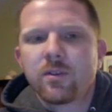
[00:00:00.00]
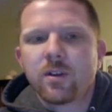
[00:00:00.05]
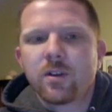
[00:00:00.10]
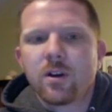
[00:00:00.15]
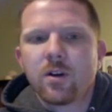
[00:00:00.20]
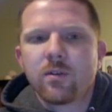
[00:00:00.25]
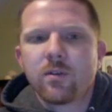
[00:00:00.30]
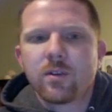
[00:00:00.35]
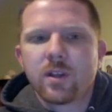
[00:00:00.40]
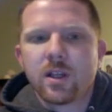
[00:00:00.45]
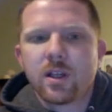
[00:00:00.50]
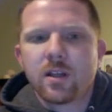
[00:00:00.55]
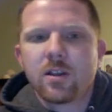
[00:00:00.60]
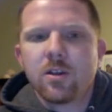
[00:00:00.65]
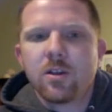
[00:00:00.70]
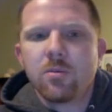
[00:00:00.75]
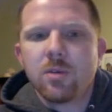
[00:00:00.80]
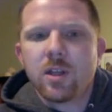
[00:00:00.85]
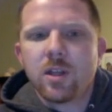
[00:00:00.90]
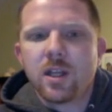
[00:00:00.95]
over the
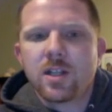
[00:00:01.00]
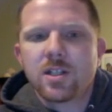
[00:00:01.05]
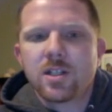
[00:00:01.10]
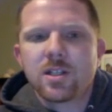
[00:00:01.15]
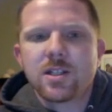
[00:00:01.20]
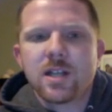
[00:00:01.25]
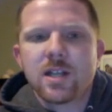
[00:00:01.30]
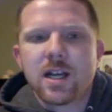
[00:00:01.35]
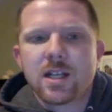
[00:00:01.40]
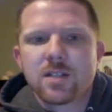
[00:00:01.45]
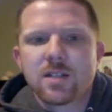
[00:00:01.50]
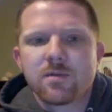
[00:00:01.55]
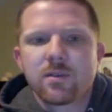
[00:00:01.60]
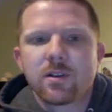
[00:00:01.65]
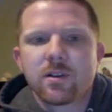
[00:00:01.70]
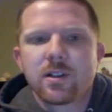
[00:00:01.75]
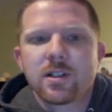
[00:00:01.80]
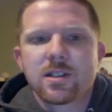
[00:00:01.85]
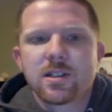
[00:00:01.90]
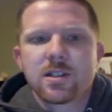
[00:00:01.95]
accumulation test for
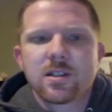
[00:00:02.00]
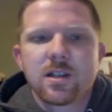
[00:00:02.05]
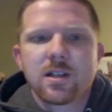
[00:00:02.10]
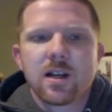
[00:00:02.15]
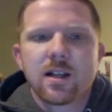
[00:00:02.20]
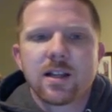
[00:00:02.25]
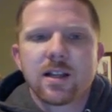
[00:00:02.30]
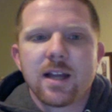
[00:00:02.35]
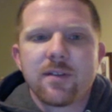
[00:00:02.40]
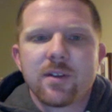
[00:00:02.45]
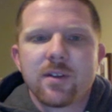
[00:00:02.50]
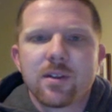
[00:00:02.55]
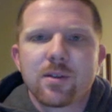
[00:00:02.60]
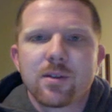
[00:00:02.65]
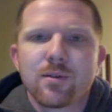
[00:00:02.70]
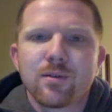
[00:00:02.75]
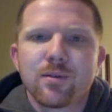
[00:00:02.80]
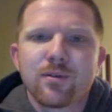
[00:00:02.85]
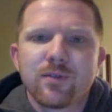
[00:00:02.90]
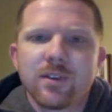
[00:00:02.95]
lists 11
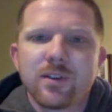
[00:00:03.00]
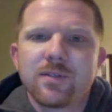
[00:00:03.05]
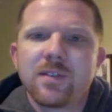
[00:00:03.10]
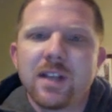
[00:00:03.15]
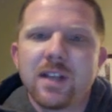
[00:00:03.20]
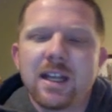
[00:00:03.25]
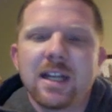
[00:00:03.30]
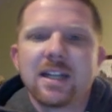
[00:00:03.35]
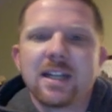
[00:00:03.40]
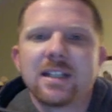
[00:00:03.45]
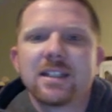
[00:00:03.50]
through 15.